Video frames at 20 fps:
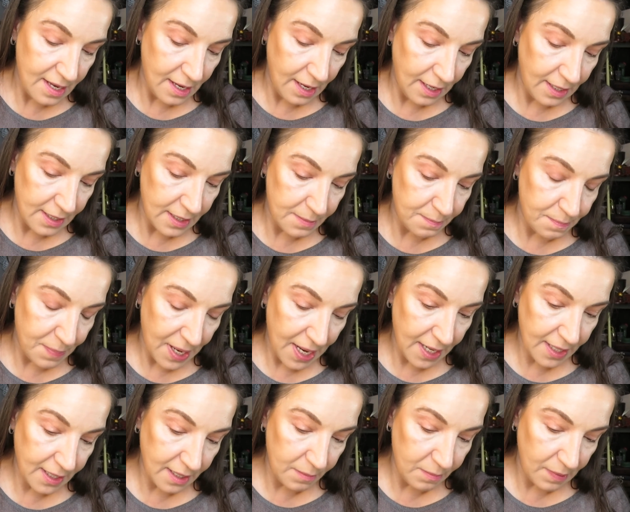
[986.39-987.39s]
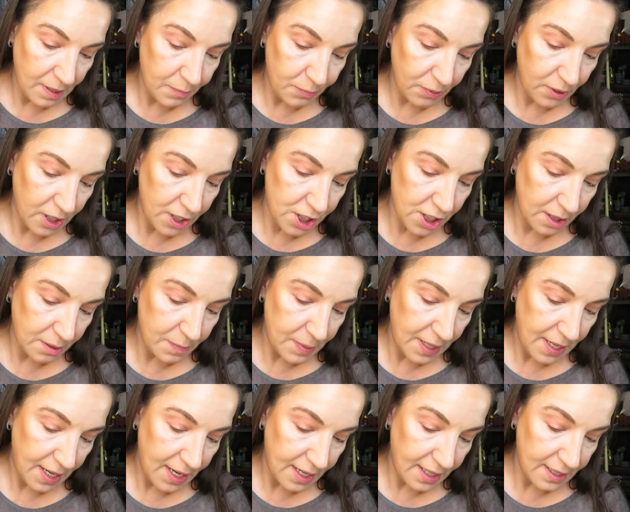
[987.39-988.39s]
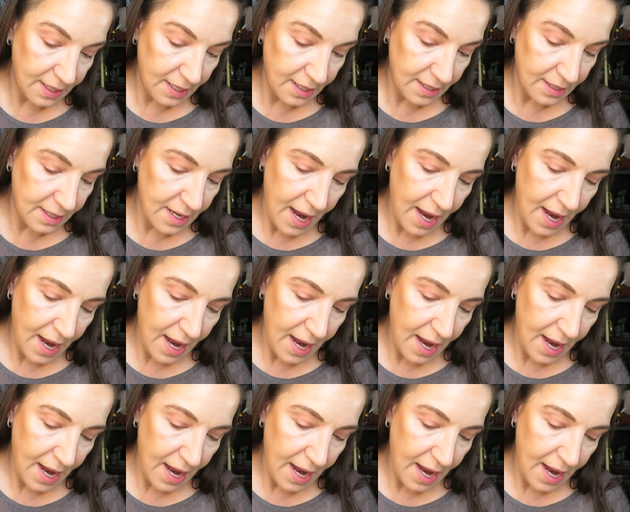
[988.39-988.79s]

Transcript: it is back in my project pan.